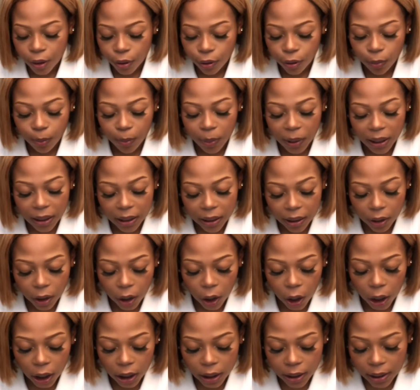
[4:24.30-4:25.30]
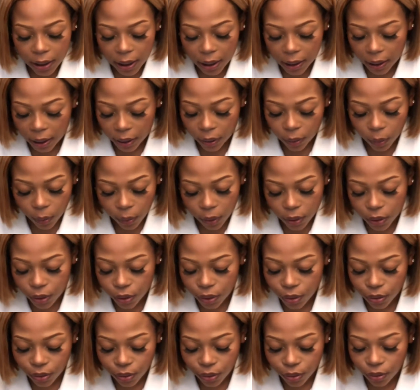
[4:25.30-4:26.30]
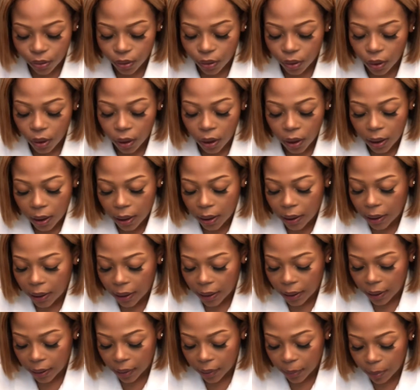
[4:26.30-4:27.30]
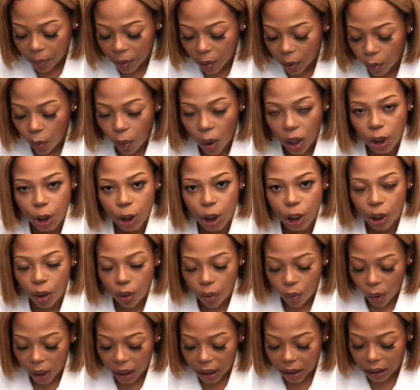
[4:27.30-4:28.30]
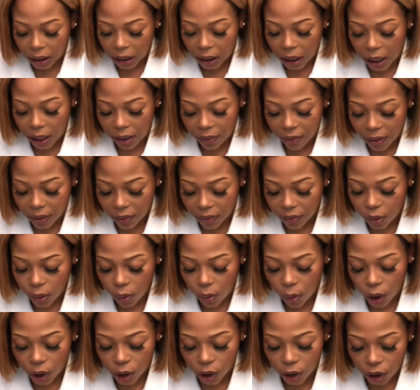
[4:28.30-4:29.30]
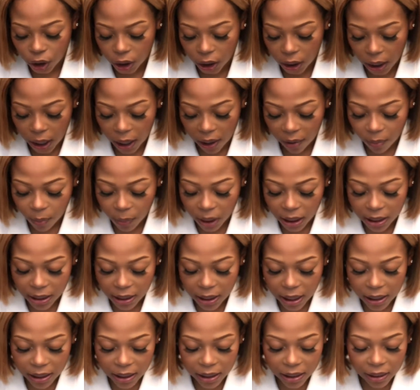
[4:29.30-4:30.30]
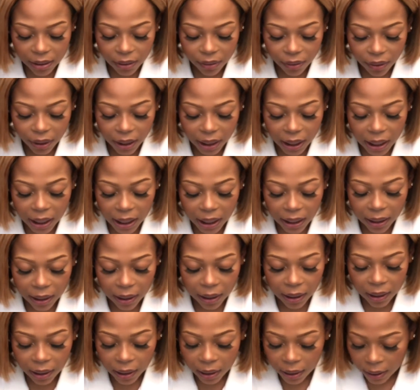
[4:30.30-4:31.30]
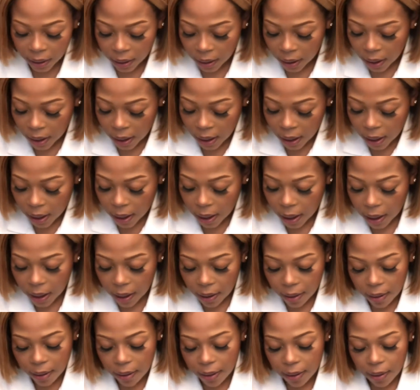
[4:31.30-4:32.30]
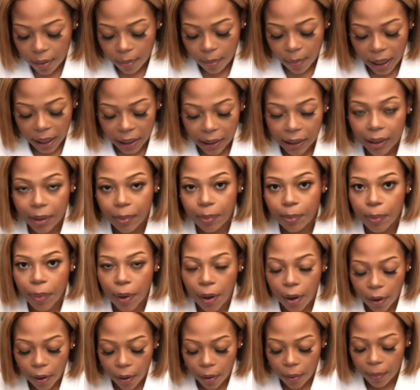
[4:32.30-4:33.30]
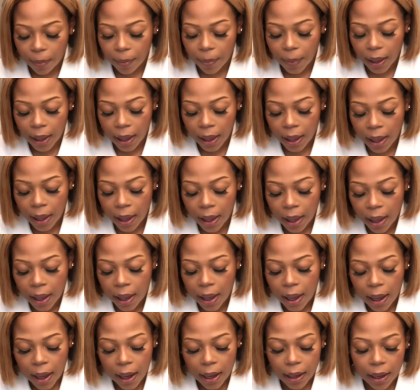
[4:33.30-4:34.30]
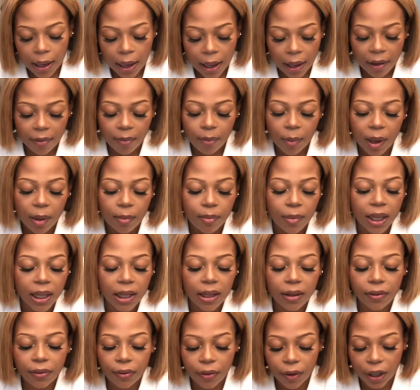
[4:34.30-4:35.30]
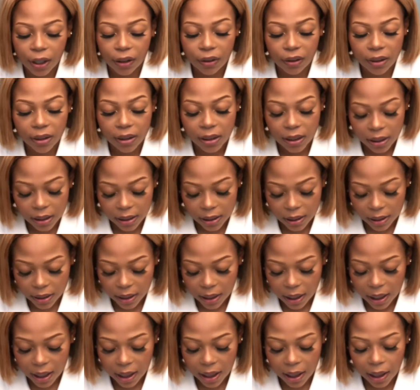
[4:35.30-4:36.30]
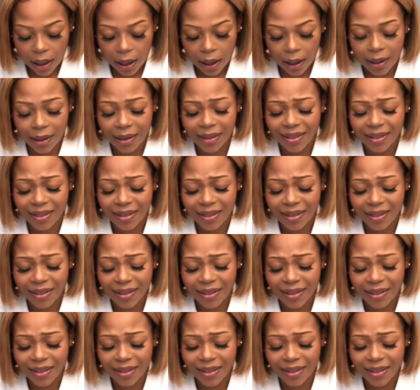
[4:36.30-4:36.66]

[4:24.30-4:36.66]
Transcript: you bleed a lot and I don't want to like be washing white gloves after washing i have my sunscreen uh, my lip balm and i have my mini fragrances in here